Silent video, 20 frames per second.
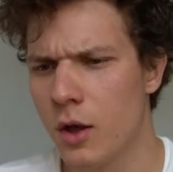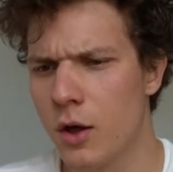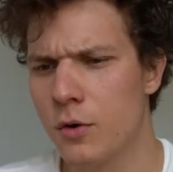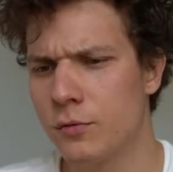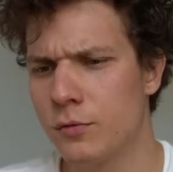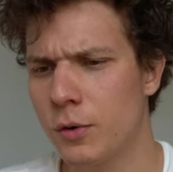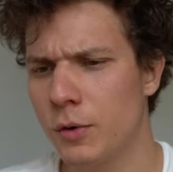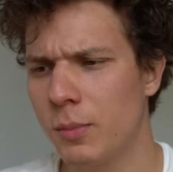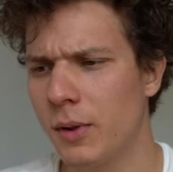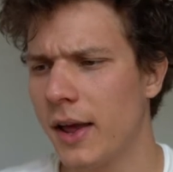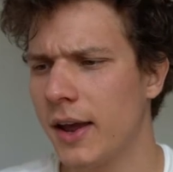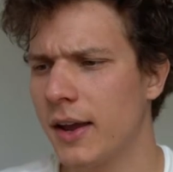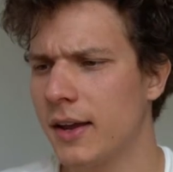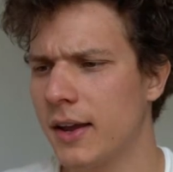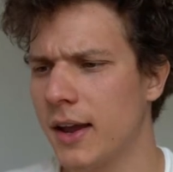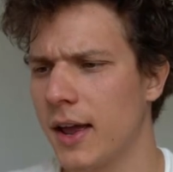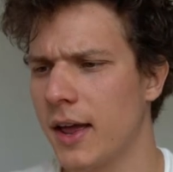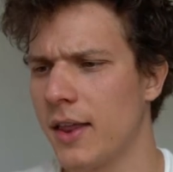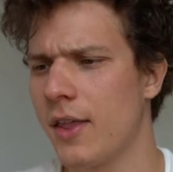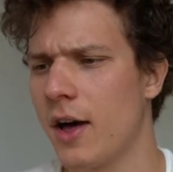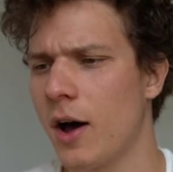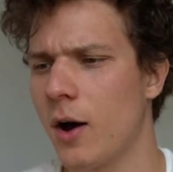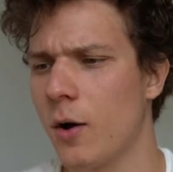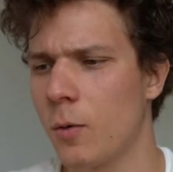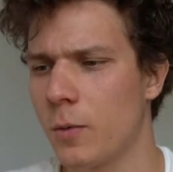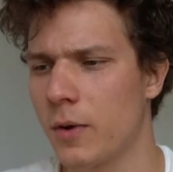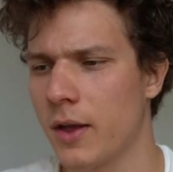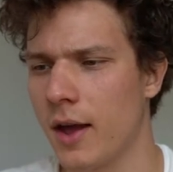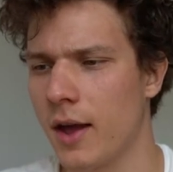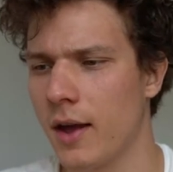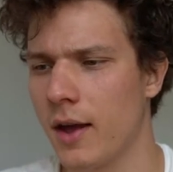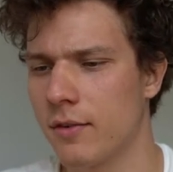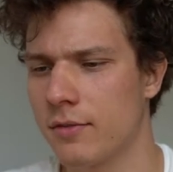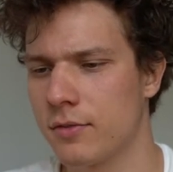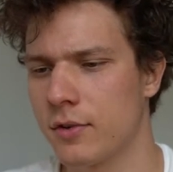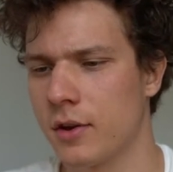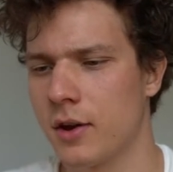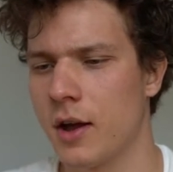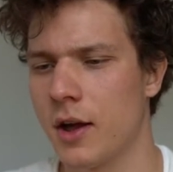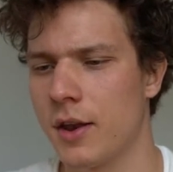for black, and now we
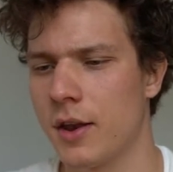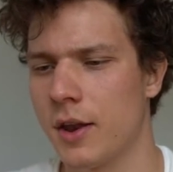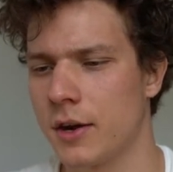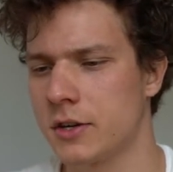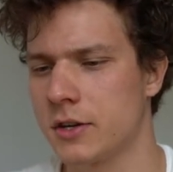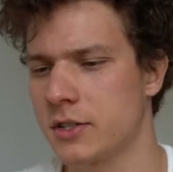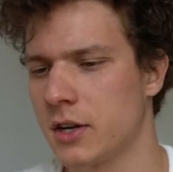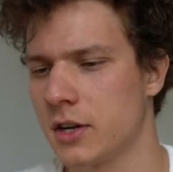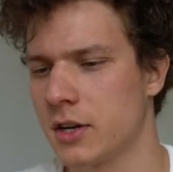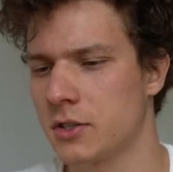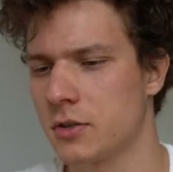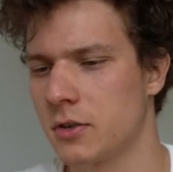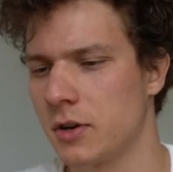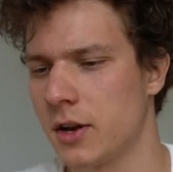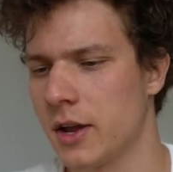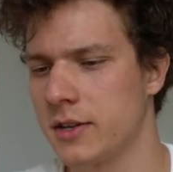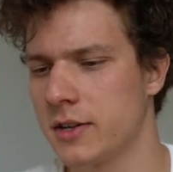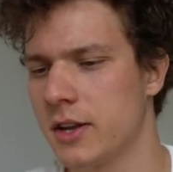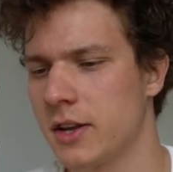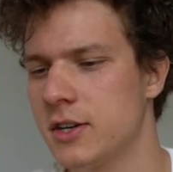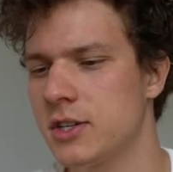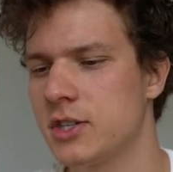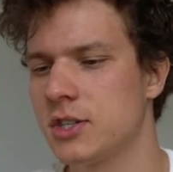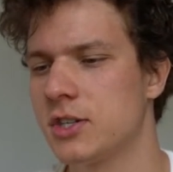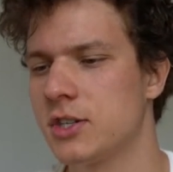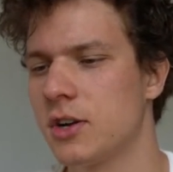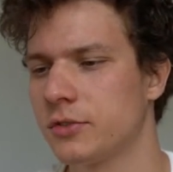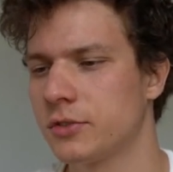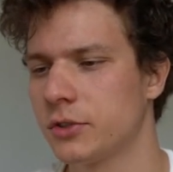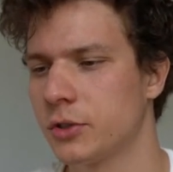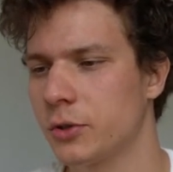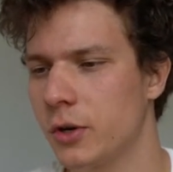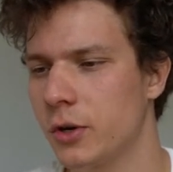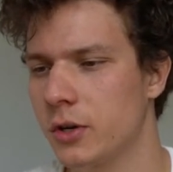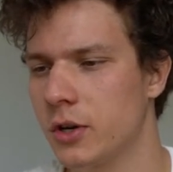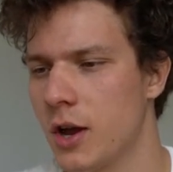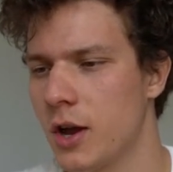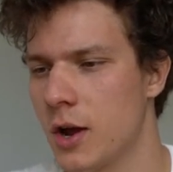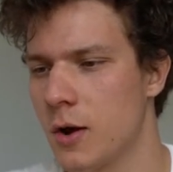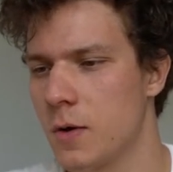have another centralization of the
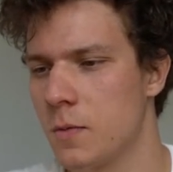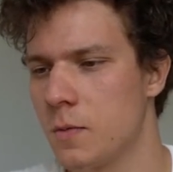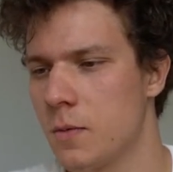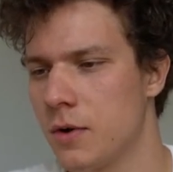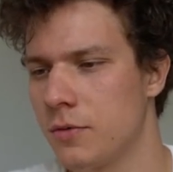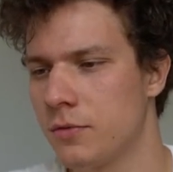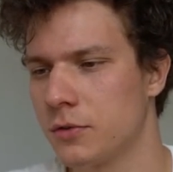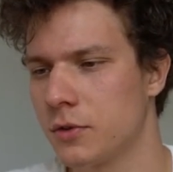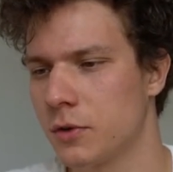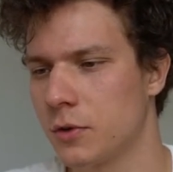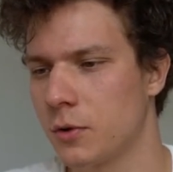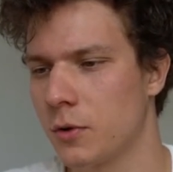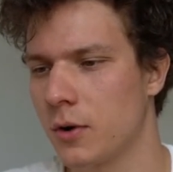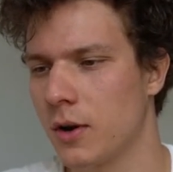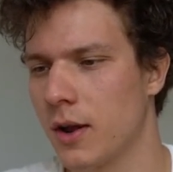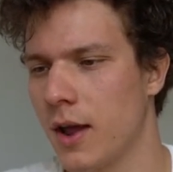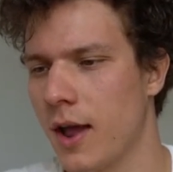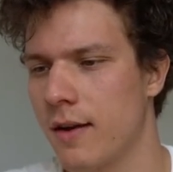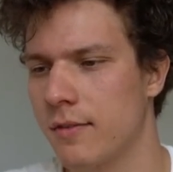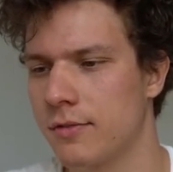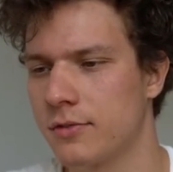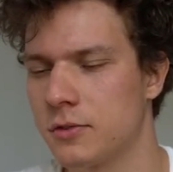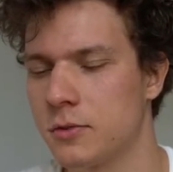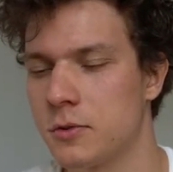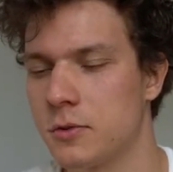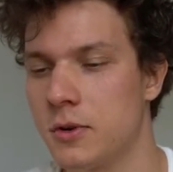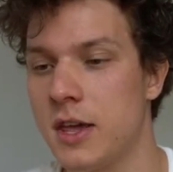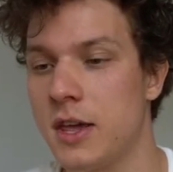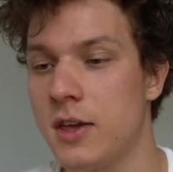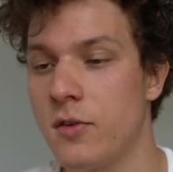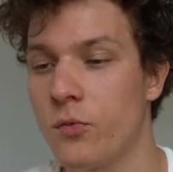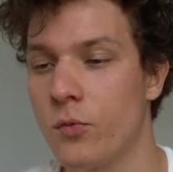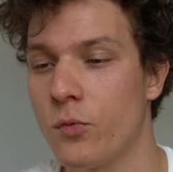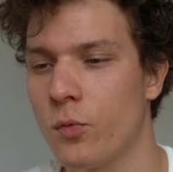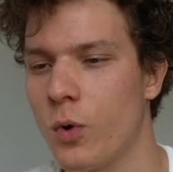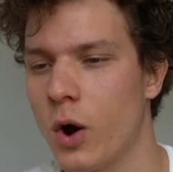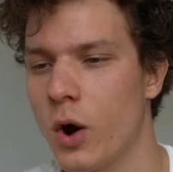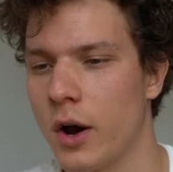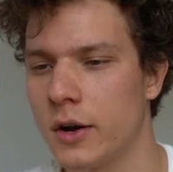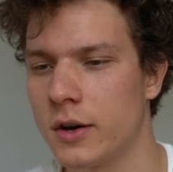rook with the rook f to
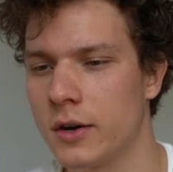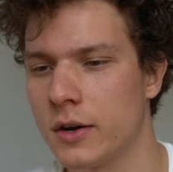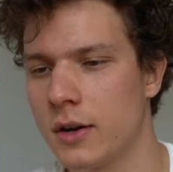e1.